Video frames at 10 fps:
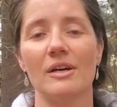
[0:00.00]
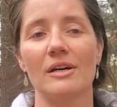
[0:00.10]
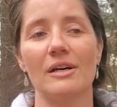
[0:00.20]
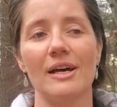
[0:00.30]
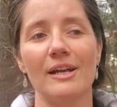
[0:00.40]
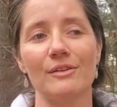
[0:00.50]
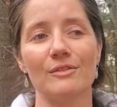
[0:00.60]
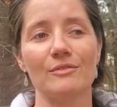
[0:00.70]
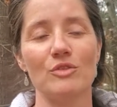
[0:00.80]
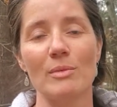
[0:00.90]
out
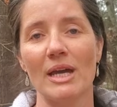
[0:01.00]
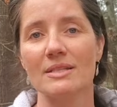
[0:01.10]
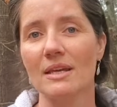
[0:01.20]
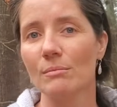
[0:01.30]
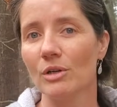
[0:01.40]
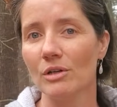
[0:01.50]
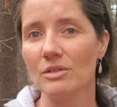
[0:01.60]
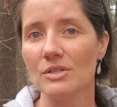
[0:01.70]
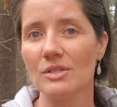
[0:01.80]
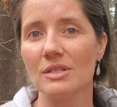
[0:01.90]
of UMass
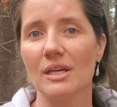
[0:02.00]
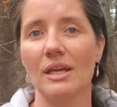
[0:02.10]
Amherst